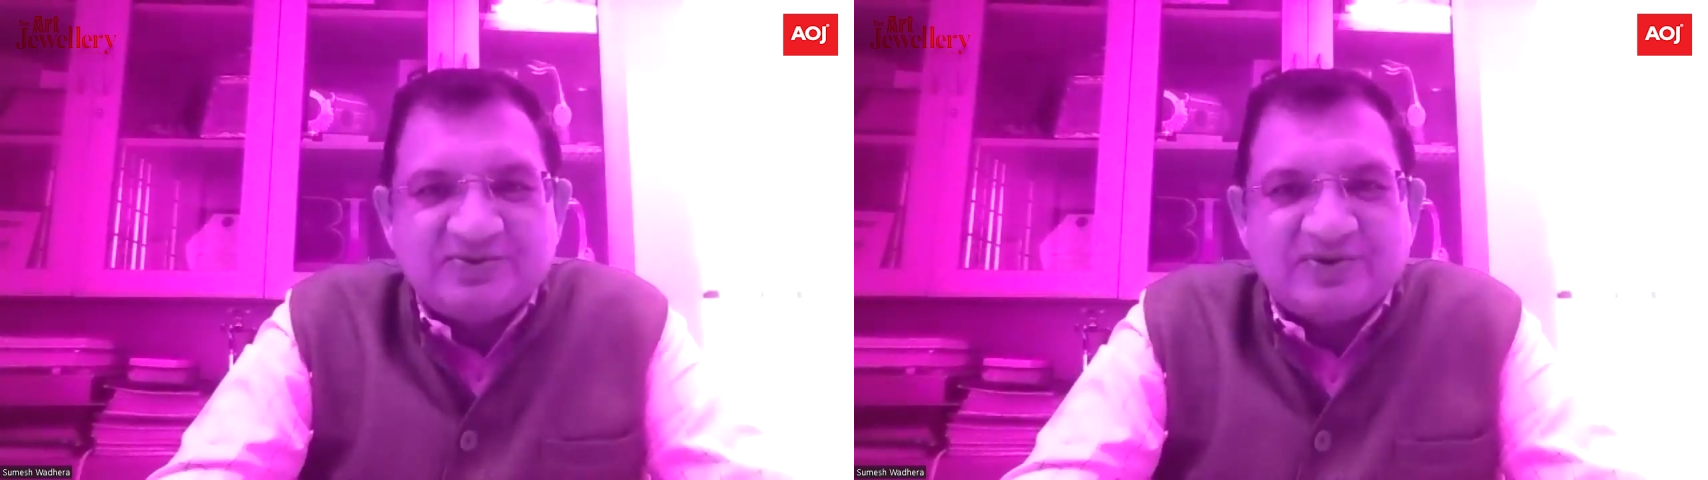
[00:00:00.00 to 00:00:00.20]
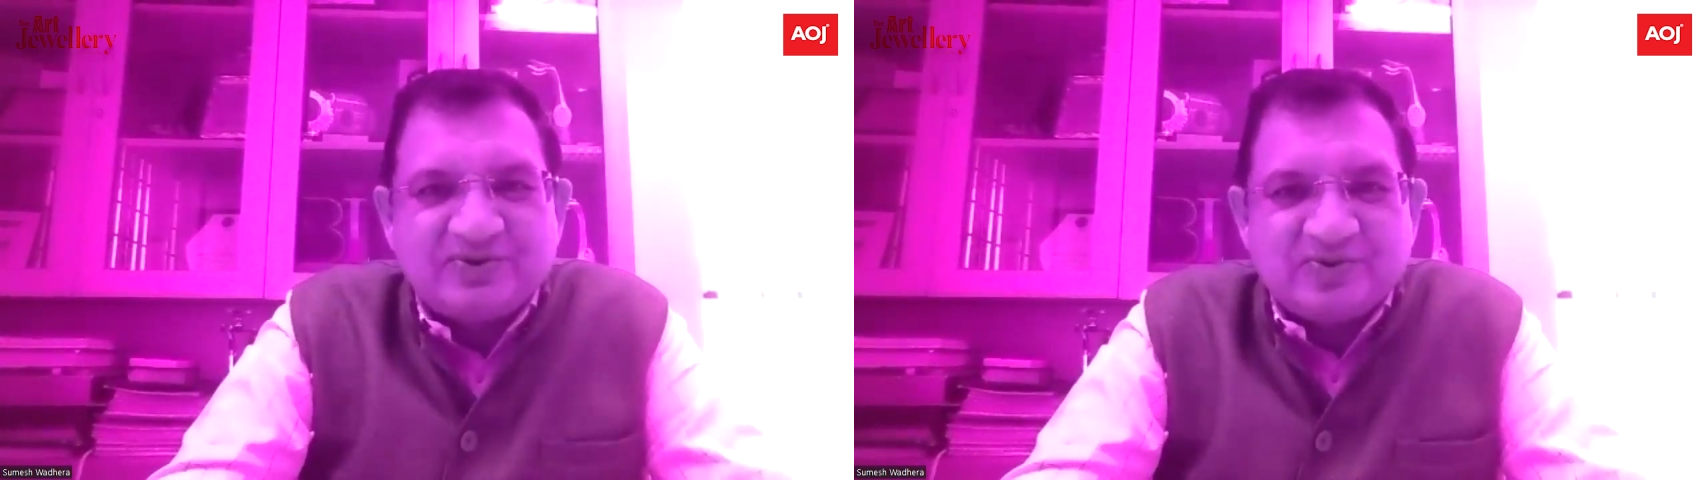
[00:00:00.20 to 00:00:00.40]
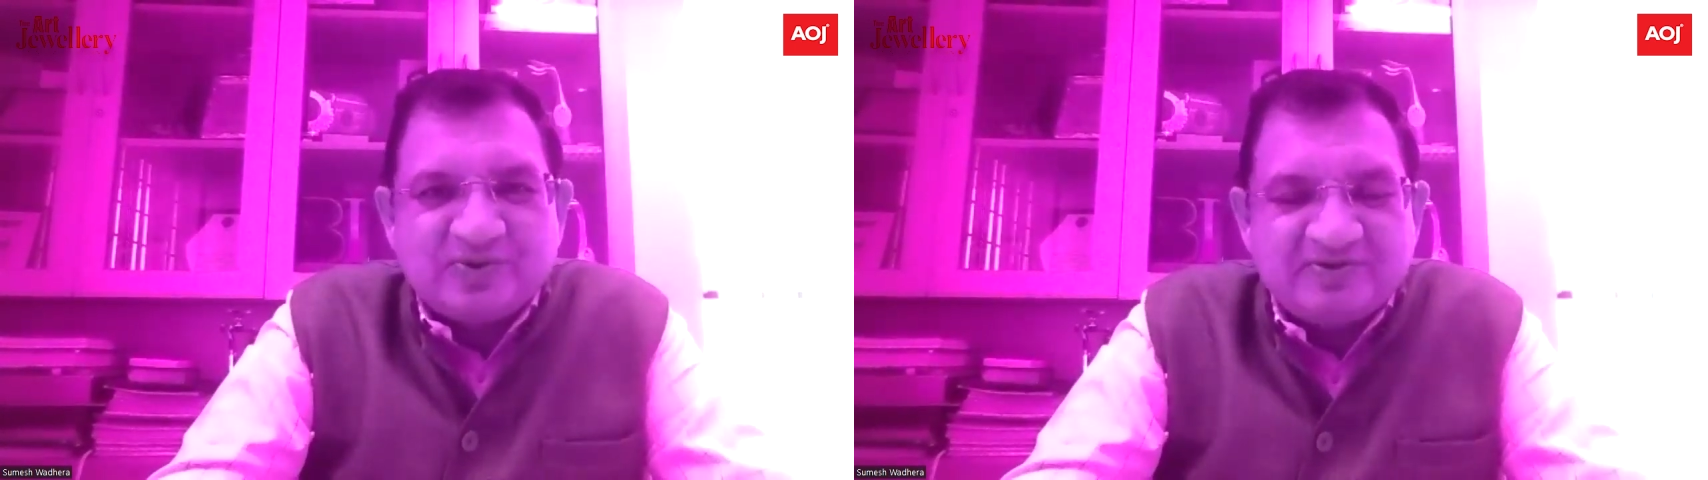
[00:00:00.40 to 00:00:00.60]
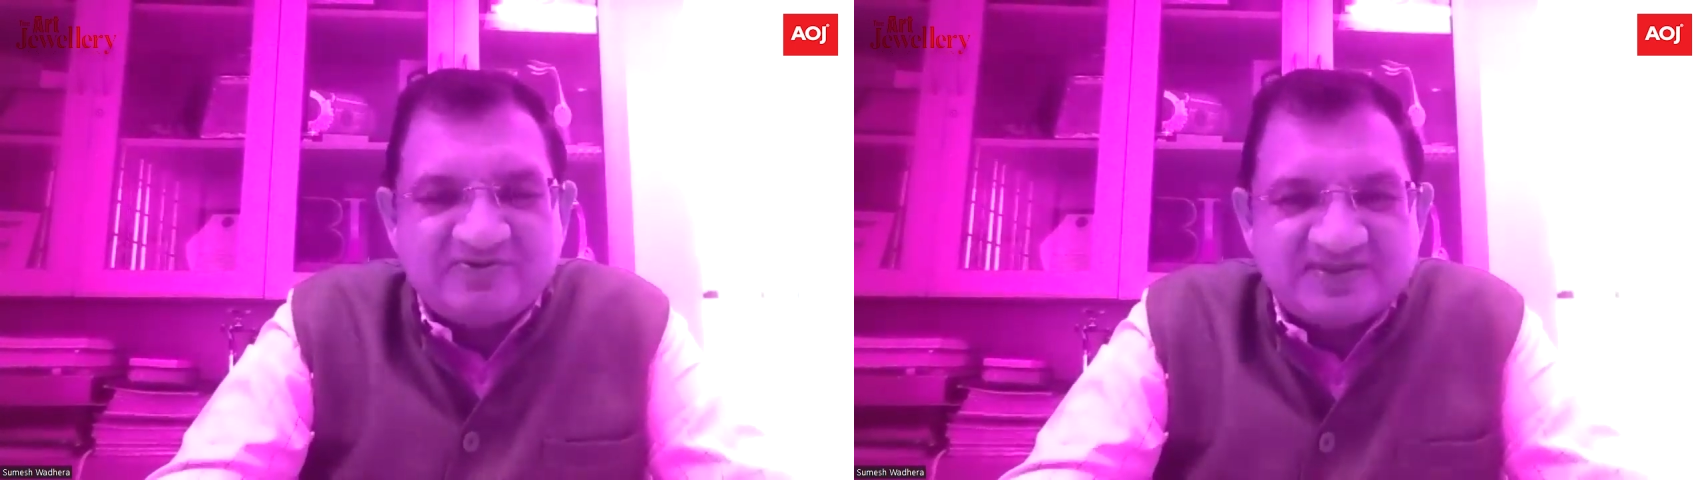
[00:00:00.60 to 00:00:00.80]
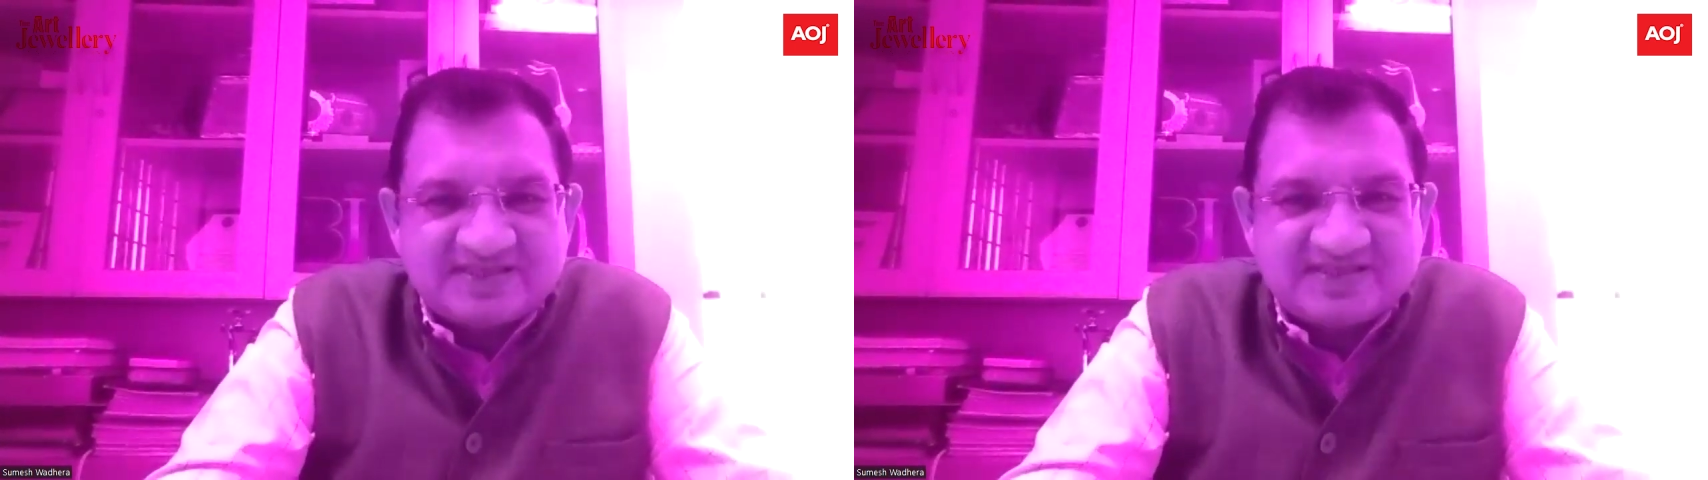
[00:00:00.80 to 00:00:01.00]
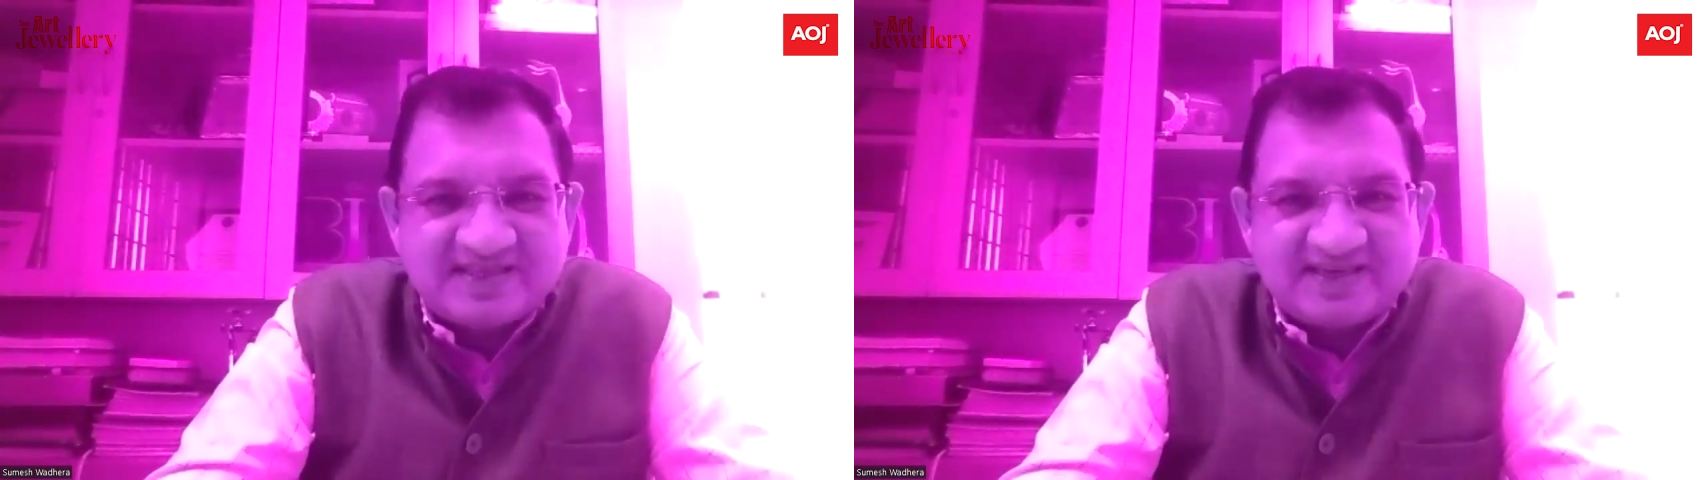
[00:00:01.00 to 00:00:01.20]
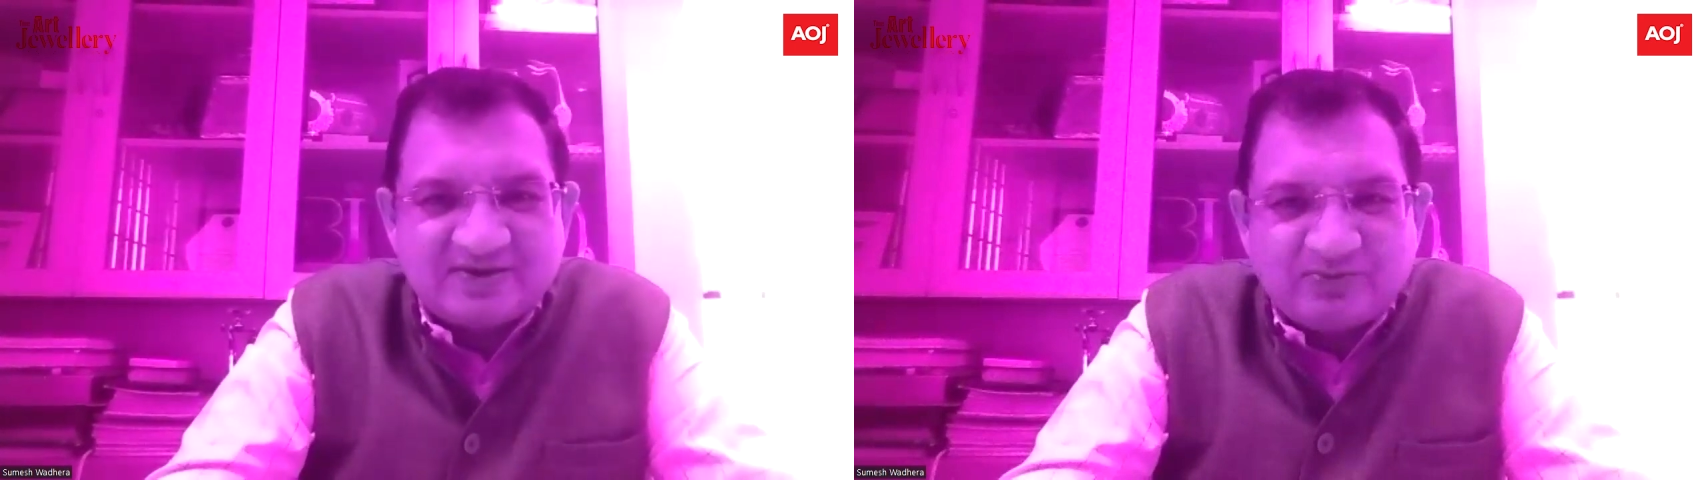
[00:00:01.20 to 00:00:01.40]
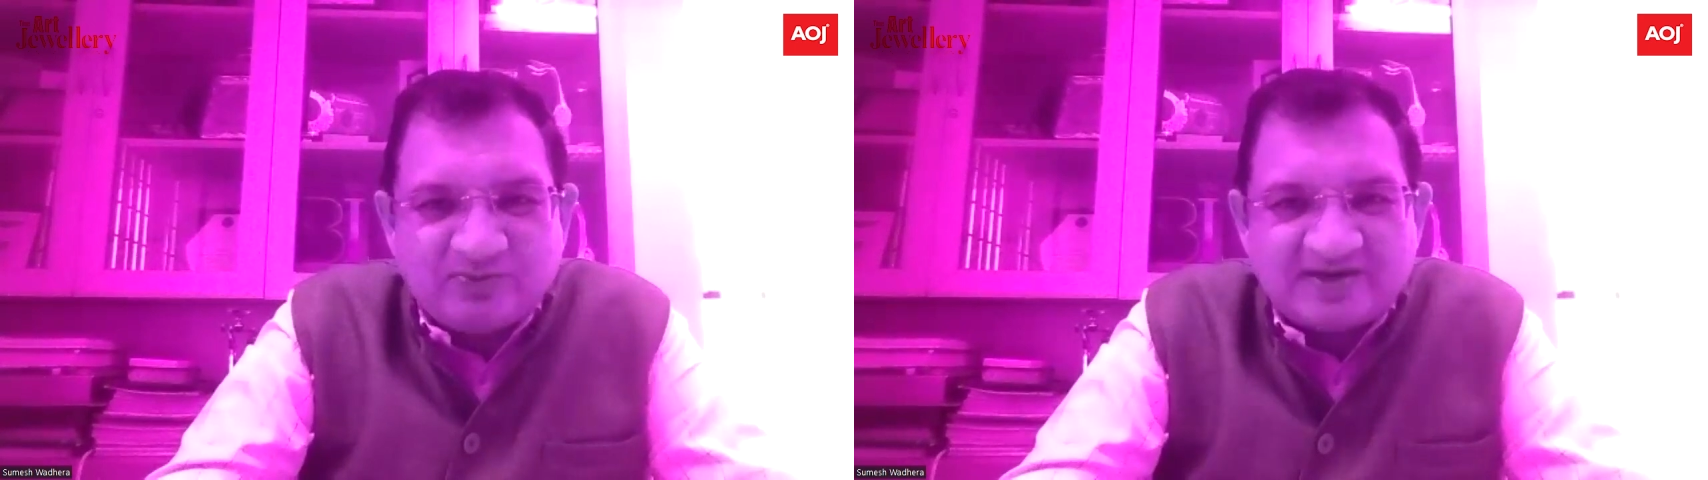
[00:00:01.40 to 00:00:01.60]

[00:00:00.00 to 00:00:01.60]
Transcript: who are going to be visiting.